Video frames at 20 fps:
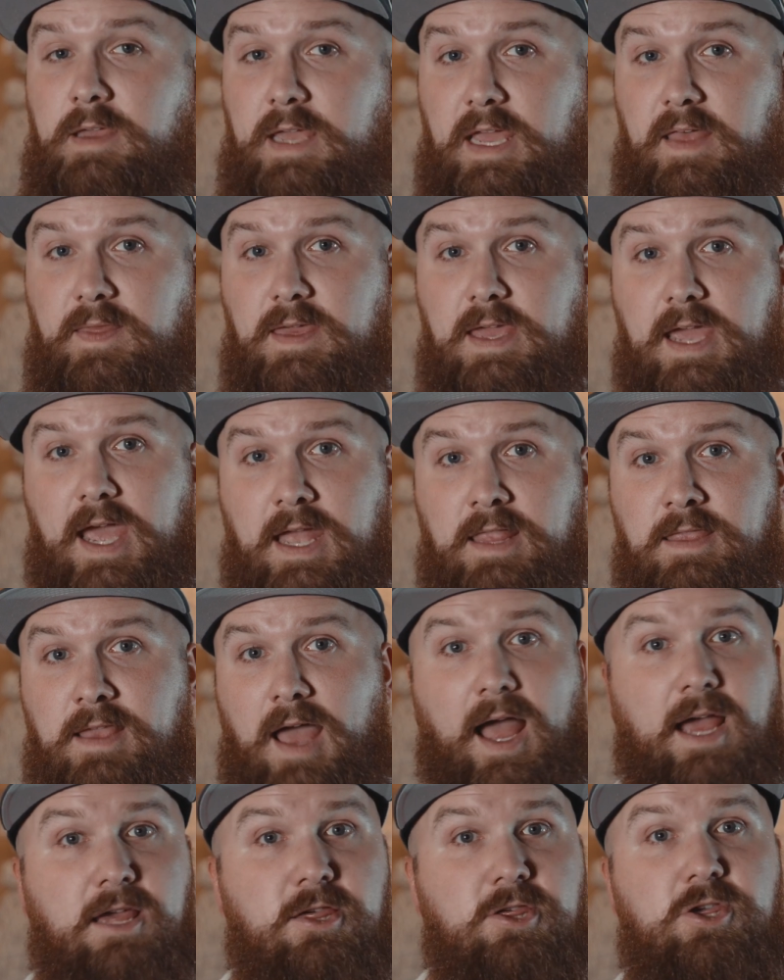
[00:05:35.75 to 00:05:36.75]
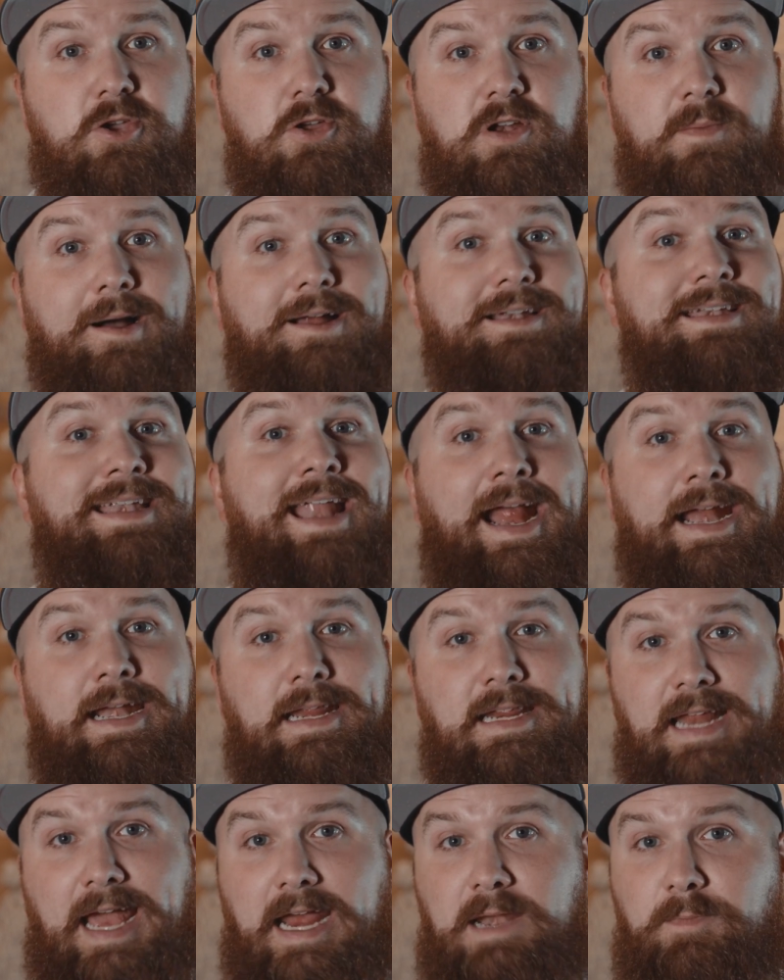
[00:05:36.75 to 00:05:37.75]
In the end, I shoot about
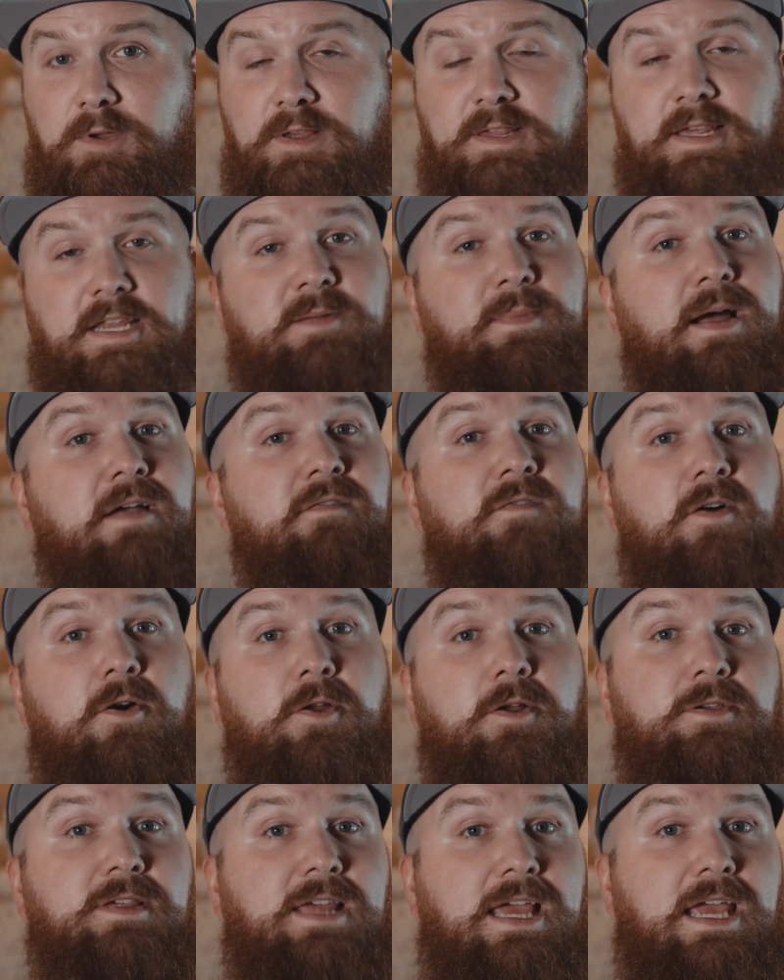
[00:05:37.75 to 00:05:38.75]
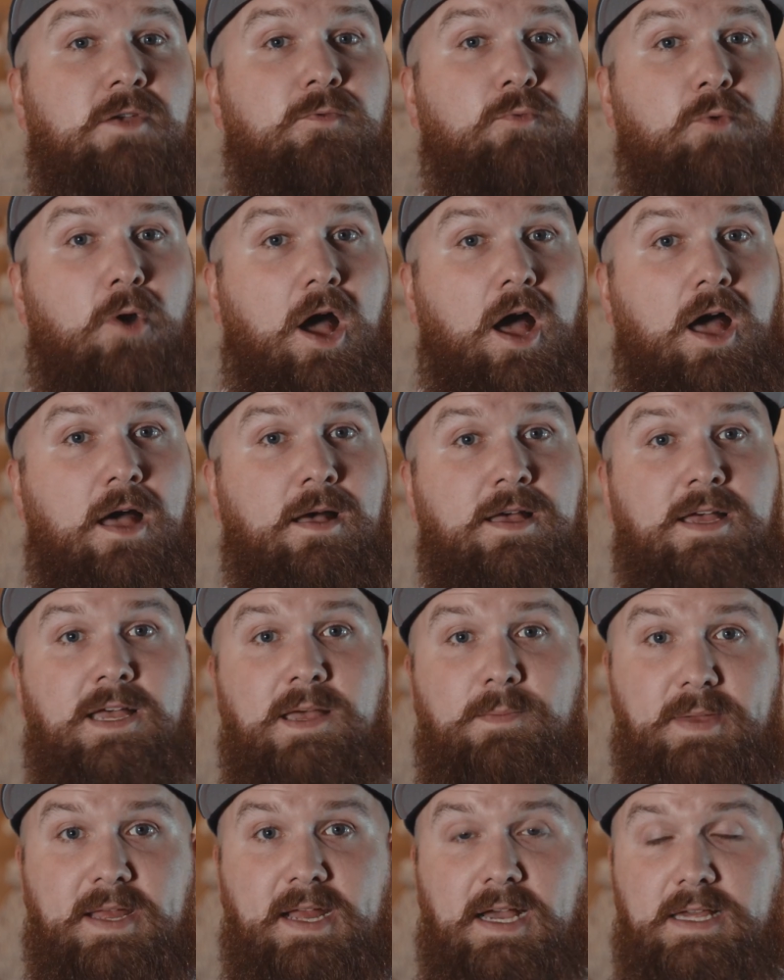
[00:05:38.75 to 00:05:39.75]
99% of my photos in RAW
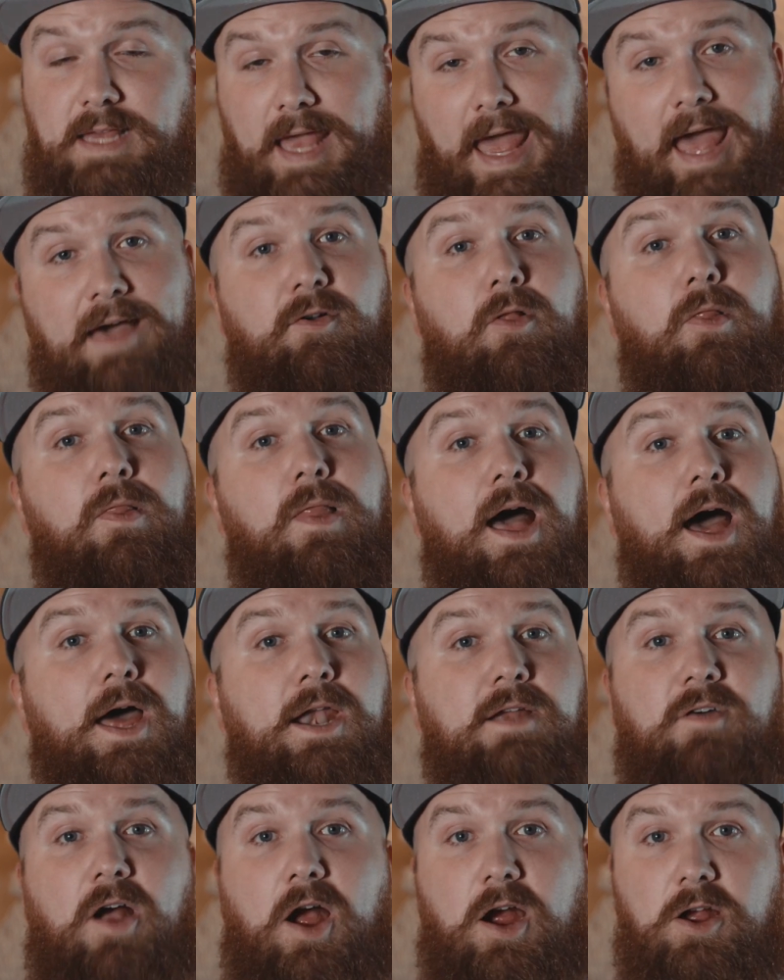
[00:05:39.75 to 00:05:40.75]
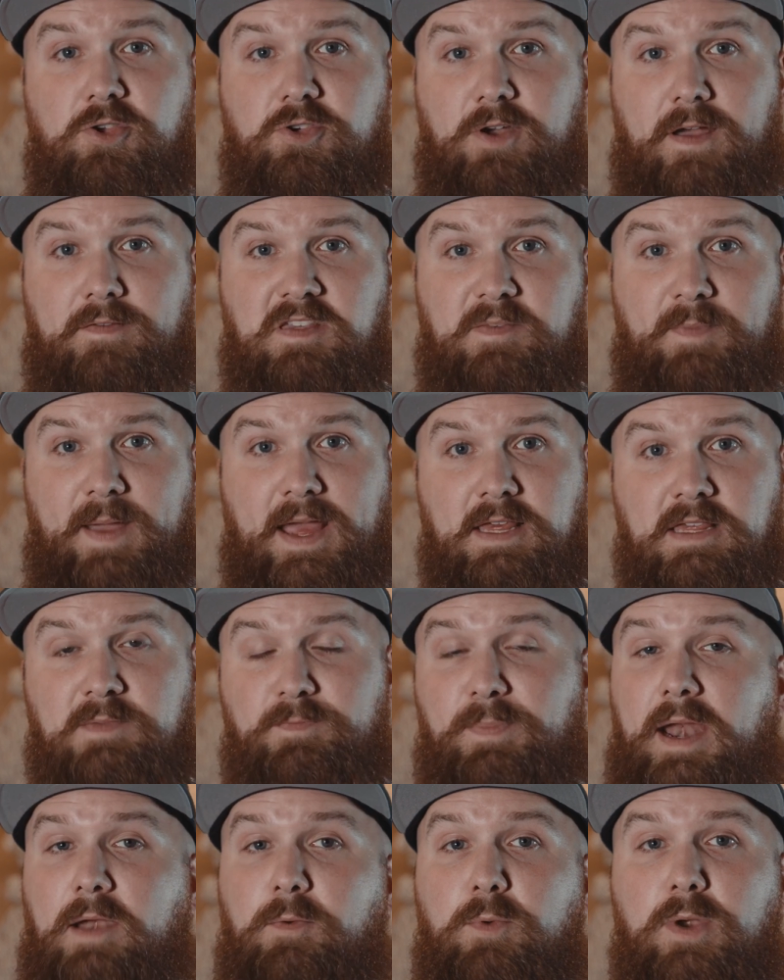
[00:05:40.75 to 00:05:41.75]
because I have a lot of hard drive space,
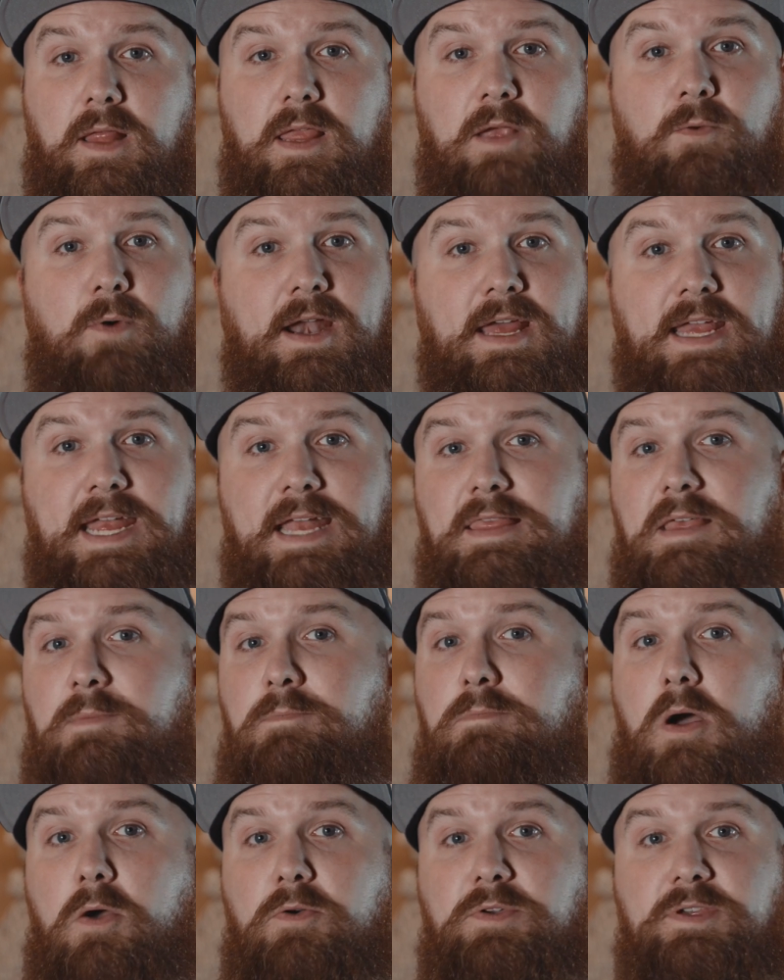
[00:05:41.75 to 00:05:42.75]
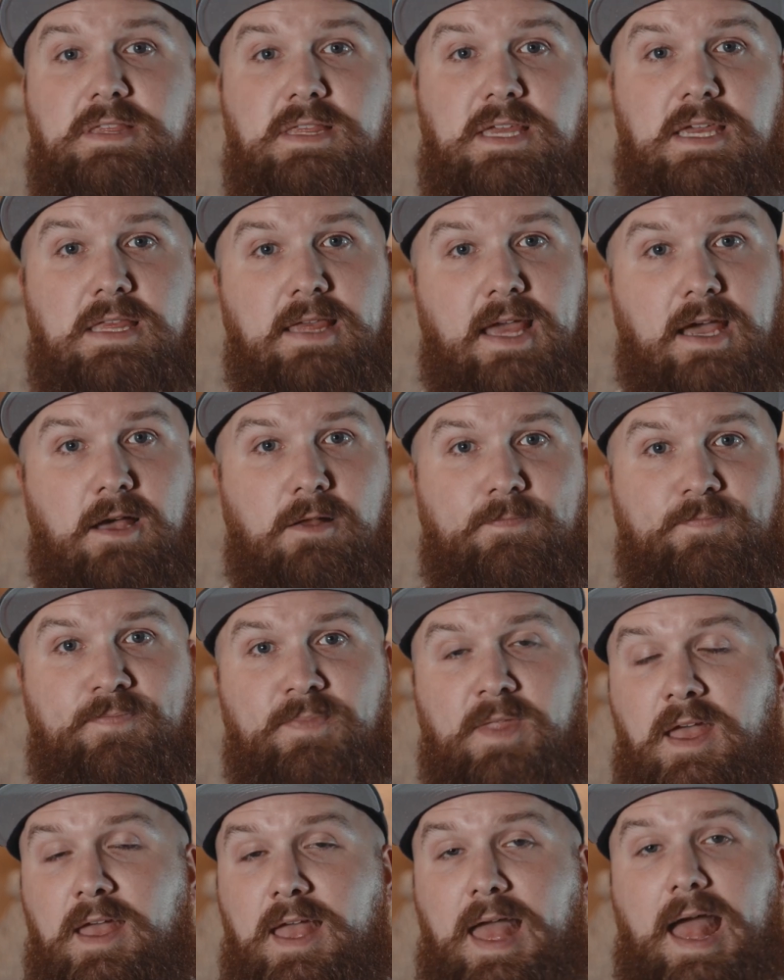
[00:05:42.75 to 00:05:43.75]
but I really wanna get the most detail
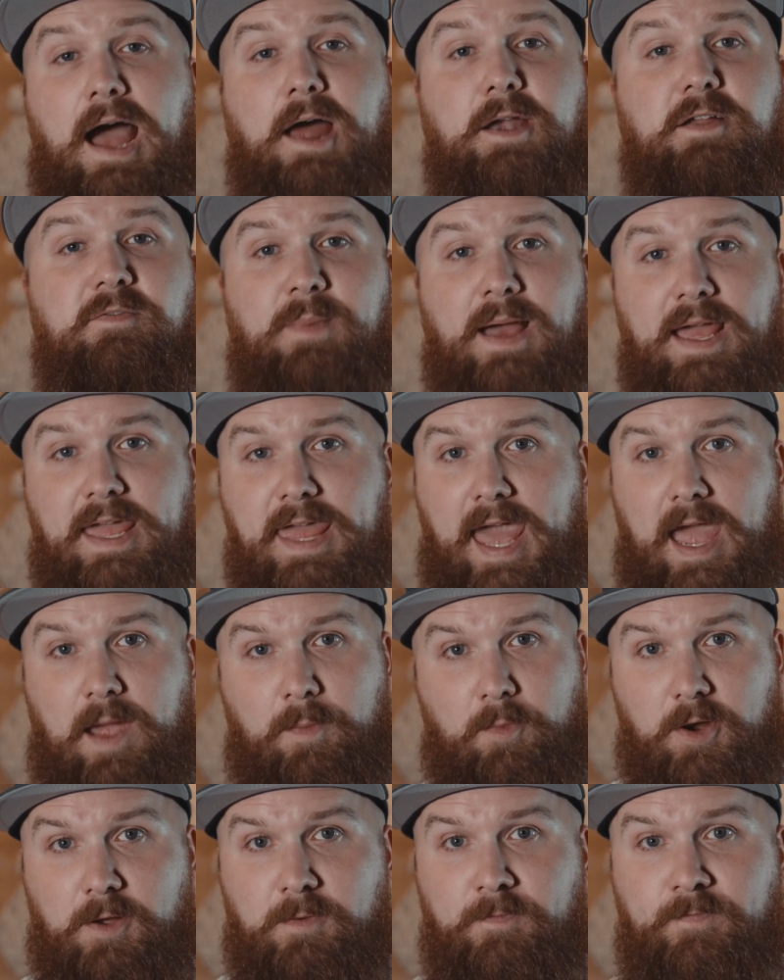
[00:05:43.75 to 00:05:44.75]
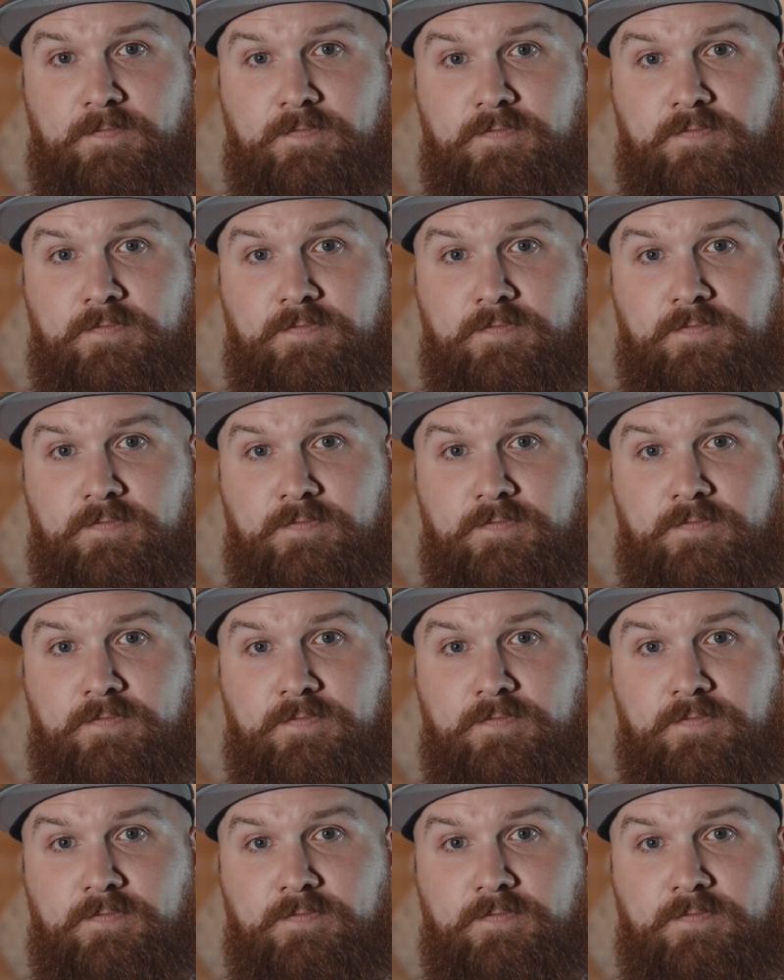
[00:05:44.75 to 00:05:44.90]
out of my camera.